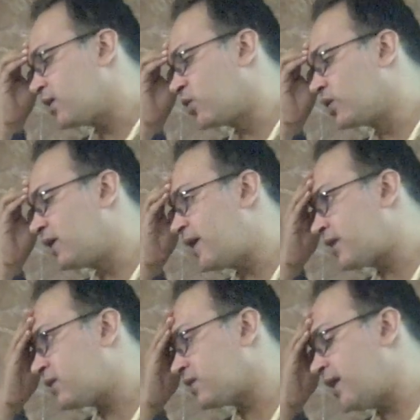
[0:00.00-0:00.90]
good
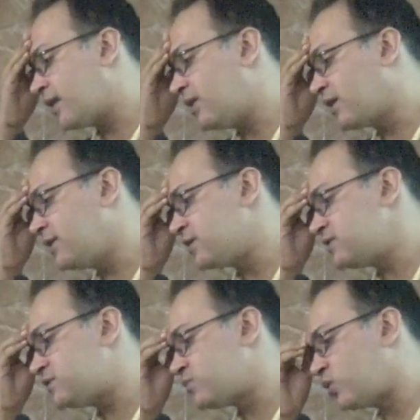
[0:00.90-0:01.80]
creatinine
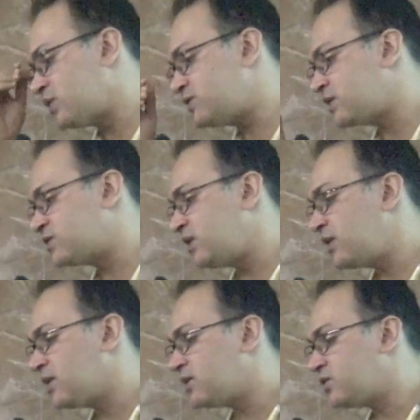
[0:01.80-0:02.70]
clearance more than 60,